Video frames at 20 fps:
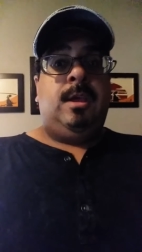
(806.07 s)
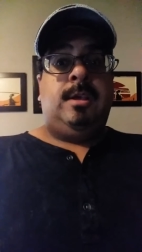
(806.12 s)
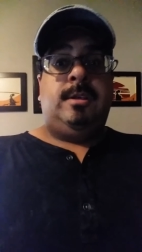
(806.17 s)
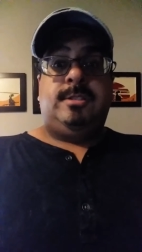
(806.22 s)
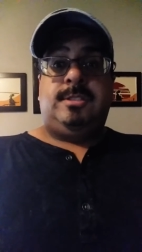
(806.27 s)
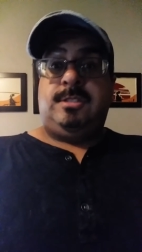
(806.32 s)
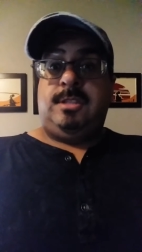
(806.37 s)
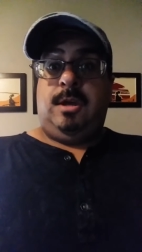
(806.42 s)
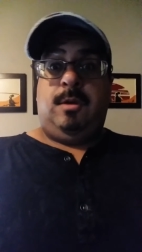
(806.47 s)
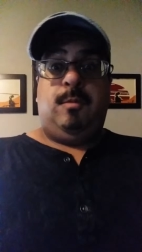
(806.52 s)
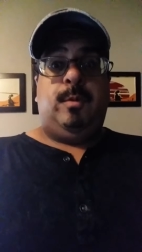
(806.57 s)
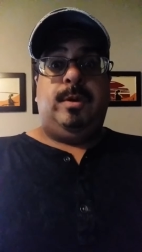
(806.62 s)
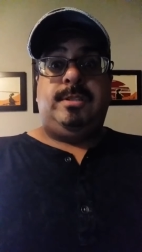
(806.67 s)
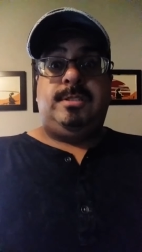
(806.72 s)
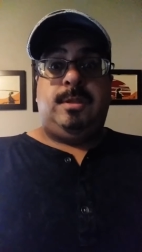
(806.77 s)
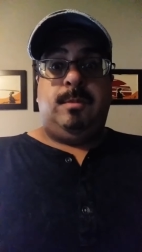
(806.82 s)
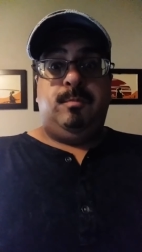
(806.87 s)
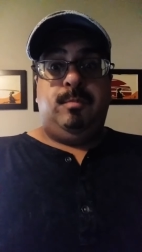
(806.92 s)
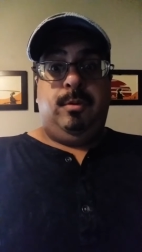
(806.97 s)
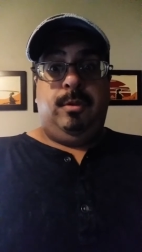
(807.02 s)
Stop
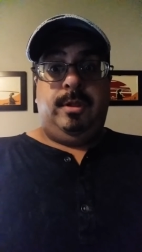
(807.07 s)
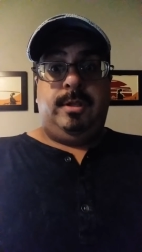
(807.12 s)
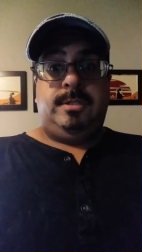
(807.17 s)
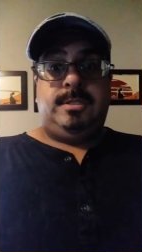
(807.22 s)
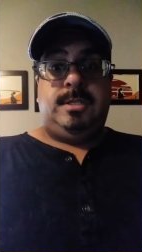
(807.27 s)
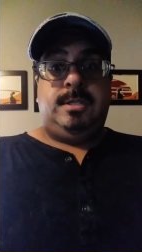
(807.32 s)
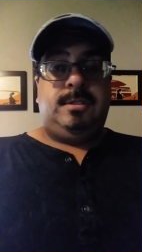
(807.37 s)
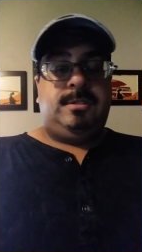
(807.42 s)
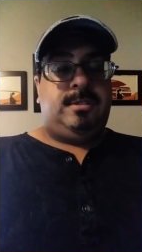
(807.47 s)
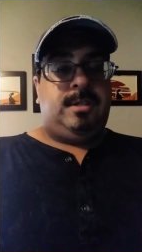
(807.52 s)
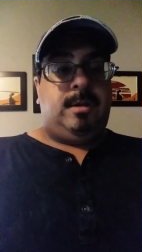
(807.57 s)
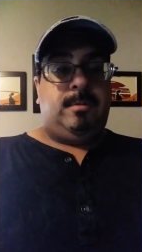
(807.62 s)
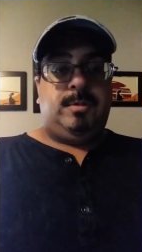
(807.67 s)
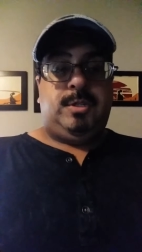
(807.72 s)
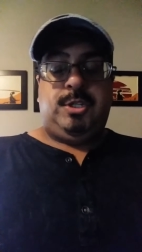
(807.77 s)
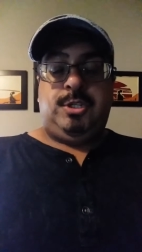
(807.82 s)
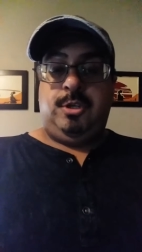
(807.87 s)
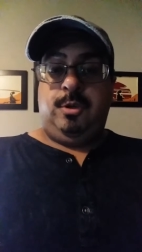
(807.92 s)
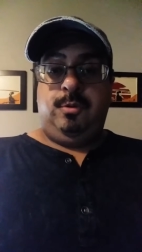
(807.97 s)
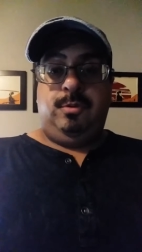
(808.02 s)
wasting bullets. Stop
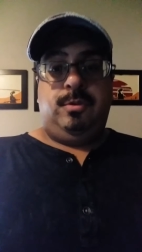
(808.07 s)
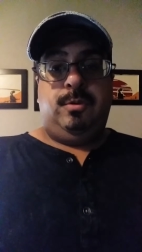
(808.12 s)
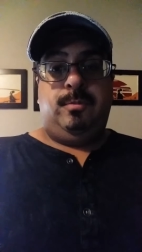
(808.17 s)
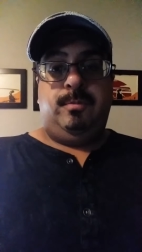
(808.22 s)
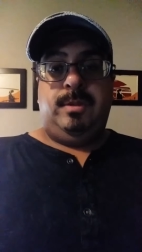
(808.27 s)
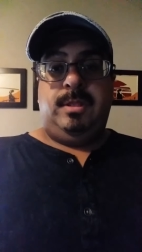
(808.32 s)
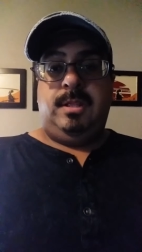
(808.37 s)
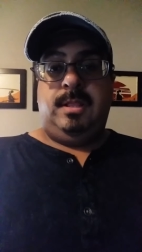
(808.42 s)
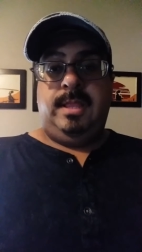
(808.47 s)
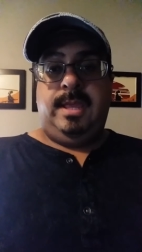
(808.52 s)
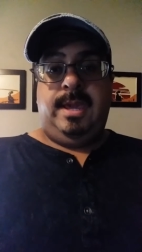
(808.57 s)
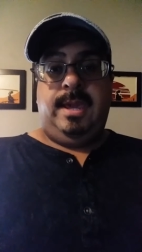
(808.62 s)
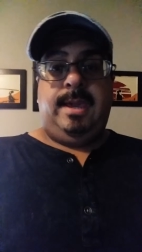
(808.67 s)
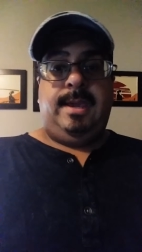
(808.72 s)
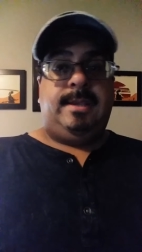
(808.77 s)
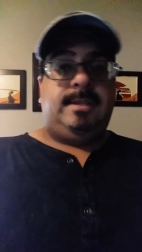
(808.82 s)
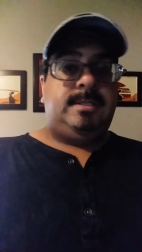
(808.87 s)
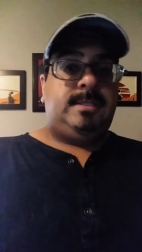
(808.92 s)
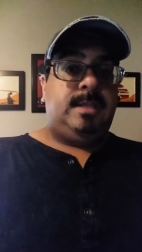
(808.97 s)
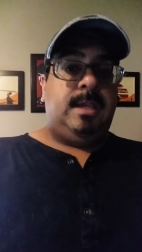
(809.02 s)
shooting them in the
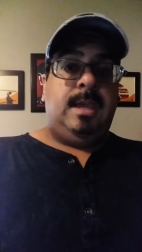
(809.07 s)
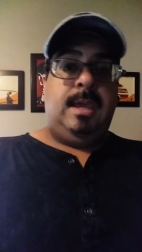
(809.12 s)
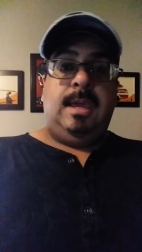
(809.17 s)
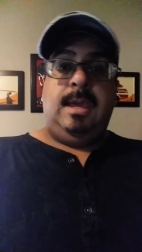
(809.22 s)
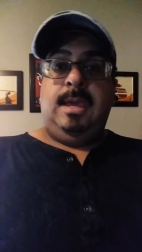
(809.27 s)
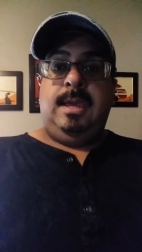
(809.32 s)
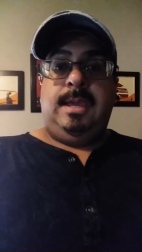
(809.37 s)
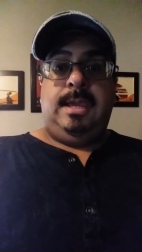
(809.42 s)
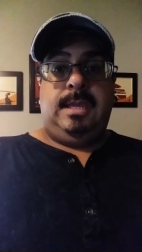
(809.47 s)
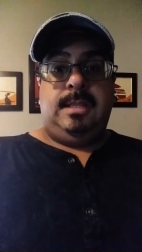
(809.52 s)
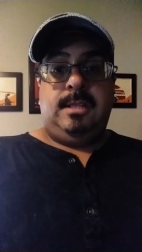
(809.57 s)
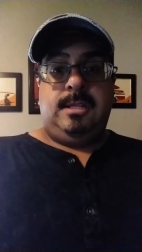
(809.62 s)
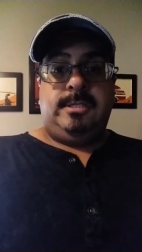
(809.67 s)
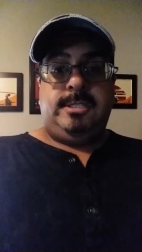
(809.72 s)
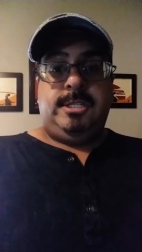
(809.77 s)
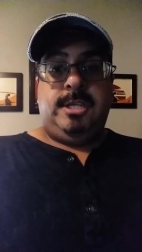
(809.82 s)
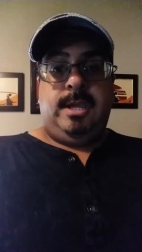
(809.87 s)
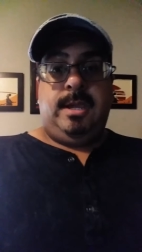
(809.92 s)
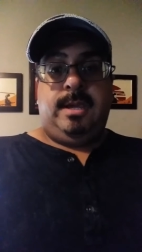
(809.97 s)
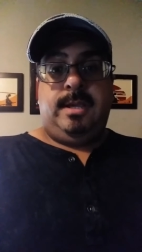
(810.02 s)
legs, in the
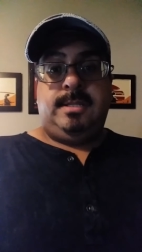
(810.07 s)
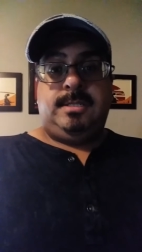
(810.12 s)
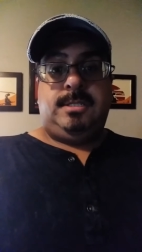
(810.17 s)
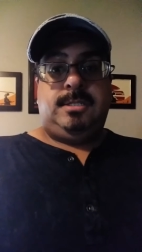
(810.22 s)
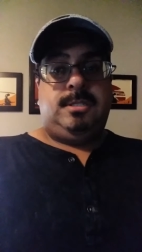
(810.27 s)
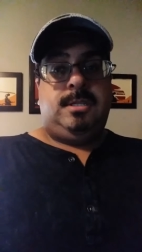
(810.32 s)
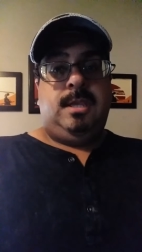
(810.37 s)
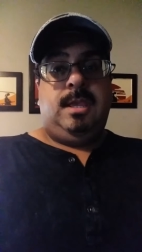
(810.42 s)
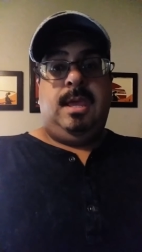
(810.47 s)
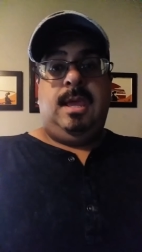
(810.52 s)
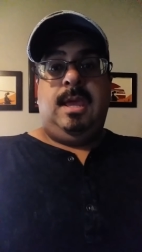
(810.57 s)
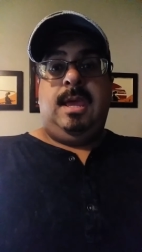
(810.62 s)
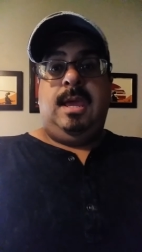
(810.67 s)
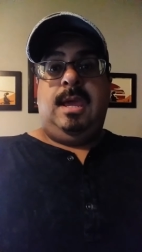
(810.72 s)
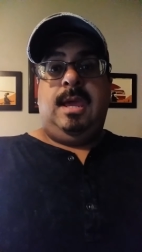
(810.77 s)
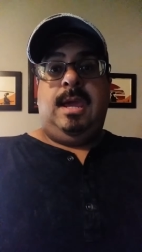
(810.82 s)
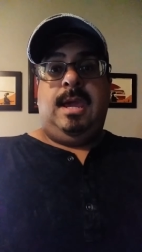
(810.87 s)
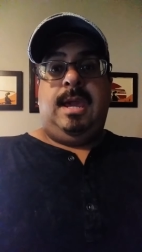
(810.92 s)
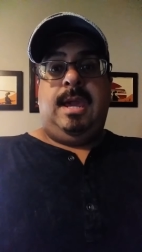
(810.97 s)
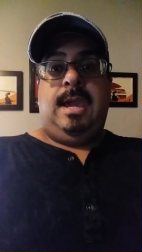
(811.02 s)
chest,
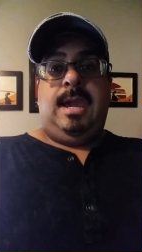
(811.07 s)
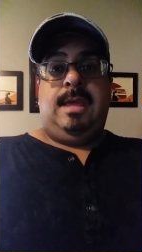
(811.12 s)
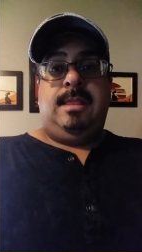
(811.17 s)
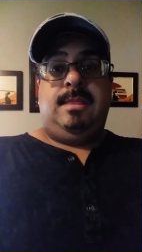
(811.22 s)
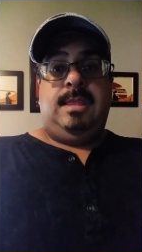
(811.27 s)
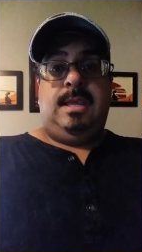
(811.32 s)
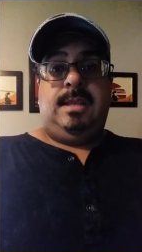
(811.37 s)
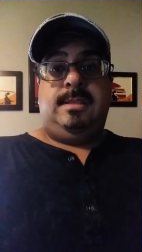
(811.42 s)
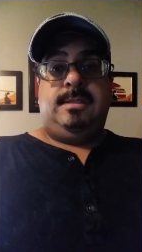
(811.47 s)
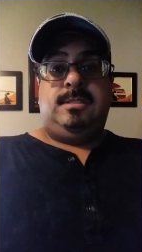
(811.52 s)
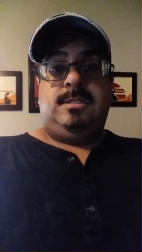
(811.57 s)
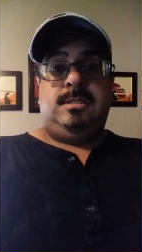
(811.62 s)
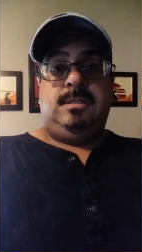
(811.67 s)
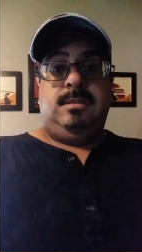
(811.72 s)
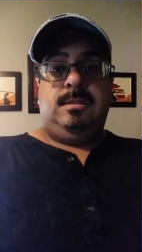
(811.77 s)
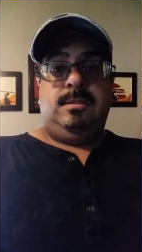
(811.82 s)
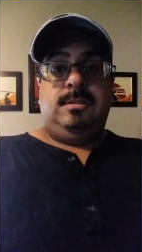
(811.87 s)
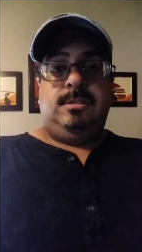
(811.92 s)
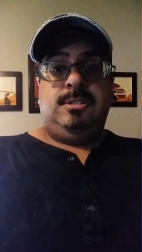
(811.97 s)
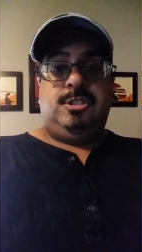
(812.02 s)
and then
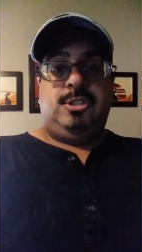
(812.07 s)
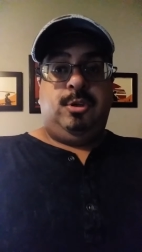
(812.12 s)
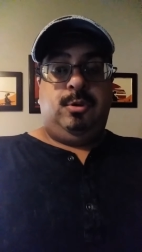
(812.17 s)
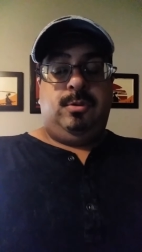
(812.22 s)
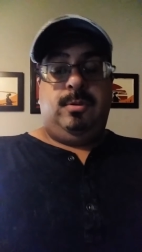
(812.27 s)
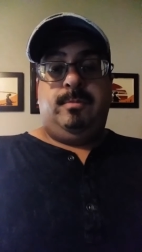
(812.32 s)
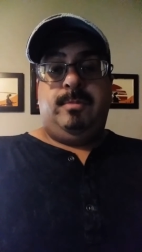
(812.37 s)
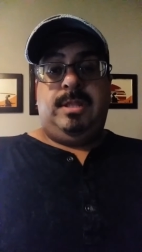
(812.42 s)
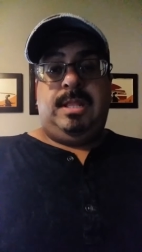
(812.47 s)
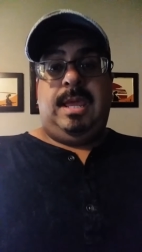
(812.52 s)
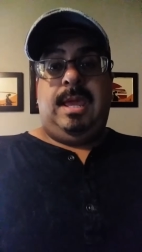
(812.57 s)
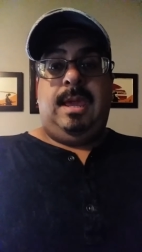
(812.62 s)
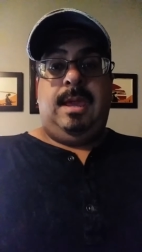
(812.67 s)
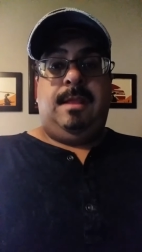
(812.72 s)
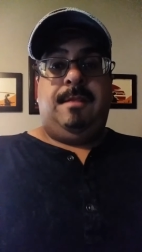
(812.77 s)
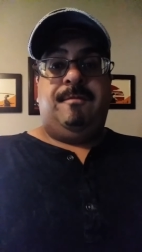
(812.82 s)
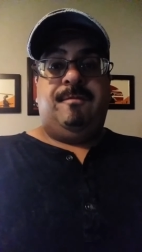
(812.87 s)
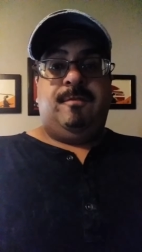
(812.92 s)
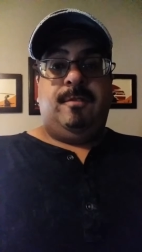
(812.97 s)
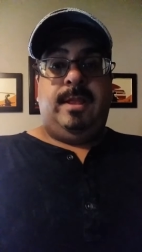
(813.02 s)
shooting them in the
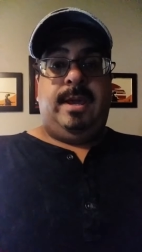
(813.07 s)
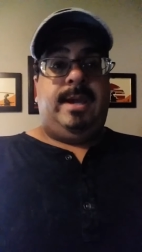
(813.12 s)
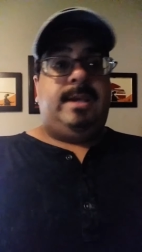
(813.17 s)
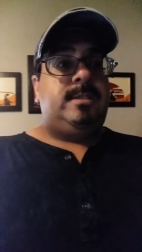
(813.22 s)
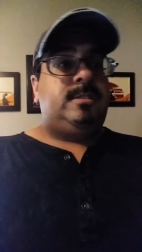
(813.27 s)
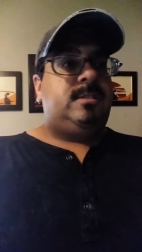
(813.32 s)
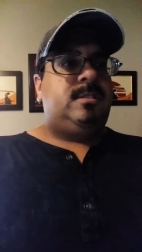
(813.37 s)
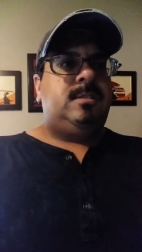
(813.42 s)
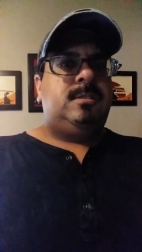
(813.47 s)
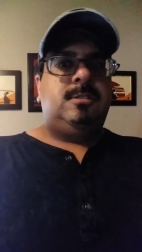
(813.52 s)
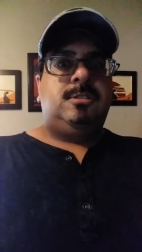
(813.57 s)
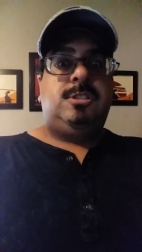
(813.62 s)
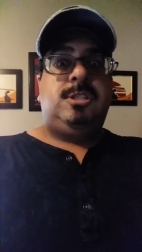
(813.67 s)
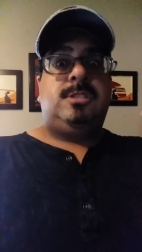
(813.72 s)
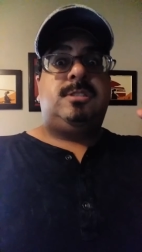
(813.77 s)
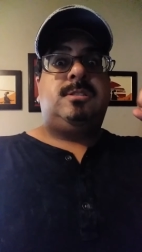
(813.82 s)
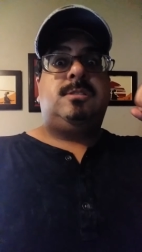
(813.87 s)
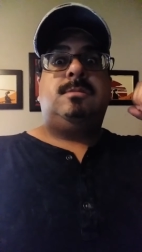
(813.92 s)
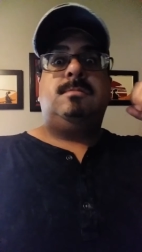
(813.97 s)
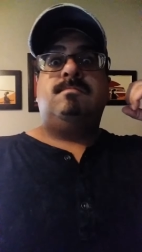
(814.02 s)
head for last.
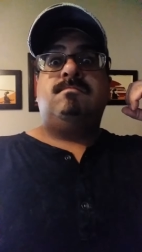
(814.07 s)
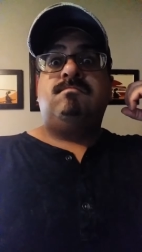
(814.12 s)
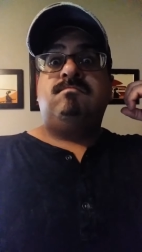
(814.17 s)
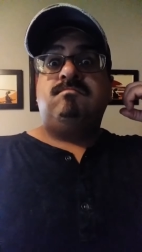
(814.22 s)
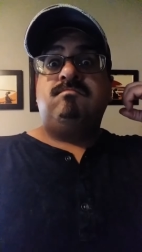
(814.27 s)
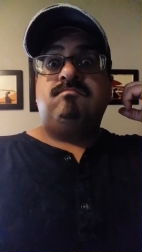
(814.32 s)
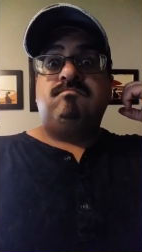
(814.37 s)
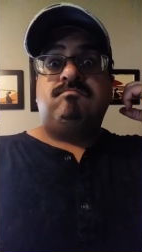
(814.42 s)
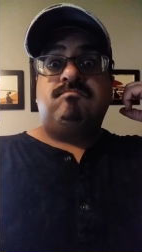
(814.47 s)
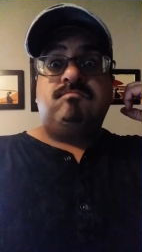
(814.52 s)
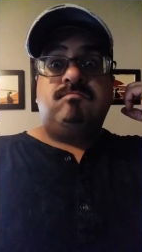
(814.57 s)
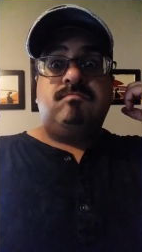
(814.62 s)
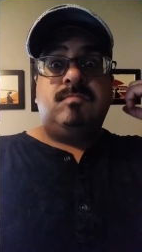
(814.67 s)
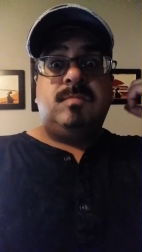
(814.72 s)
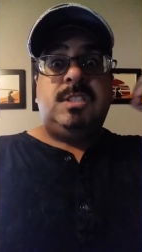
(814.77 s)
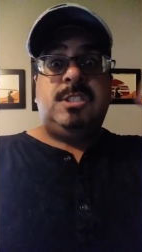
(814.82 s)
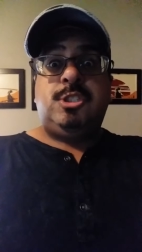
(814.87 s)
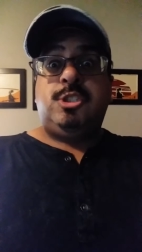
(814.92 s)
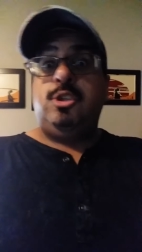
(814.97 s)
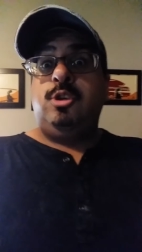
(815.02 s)
Just
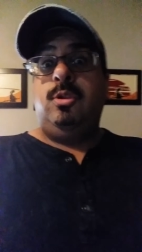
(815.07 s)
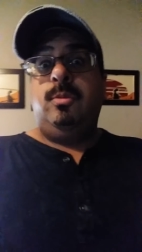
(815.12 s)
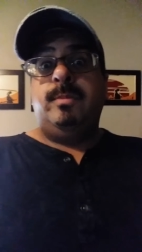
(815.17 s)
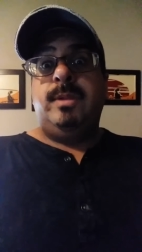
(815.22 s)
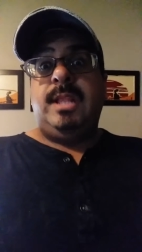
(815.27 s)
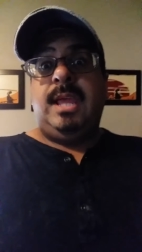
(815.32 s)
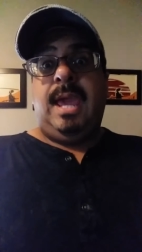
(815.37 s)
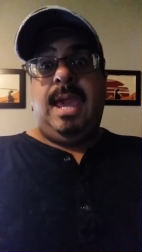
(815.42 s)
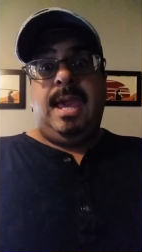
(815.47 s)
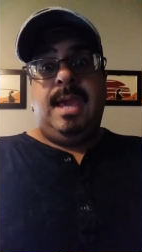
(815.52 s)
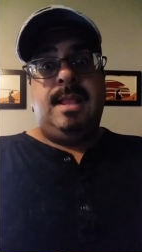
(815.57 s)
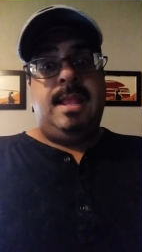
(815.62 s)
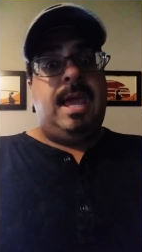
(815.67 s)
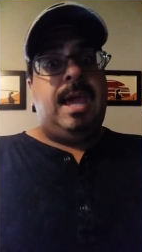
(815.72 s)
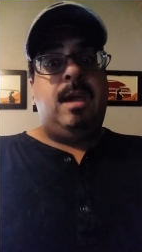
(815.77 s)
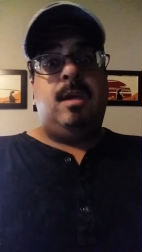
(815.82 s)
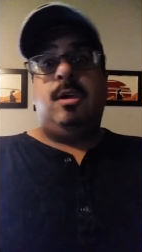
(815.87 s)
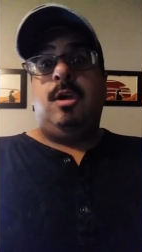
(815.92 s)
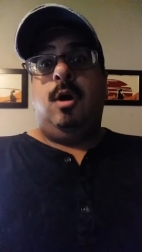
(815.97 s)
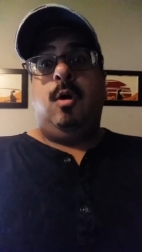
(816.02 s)
shoot them in the head
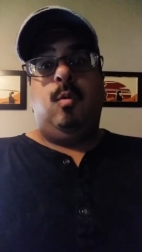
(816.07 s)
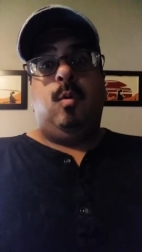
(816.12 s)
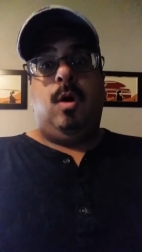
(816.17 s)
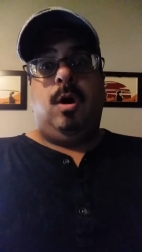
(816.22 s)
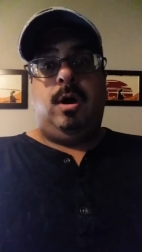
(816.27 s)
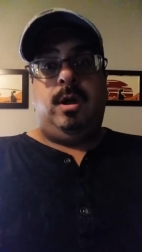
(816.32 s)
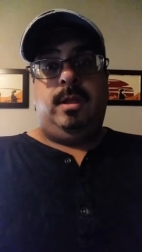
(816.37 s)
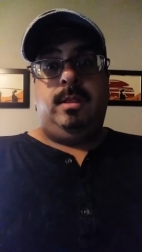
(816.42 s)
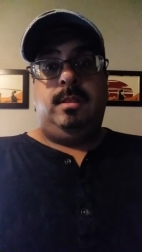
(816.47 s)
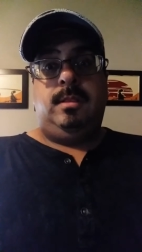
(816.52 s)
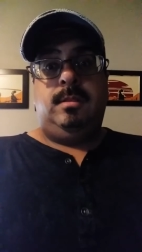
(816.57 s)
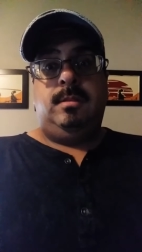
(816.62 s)
and go on.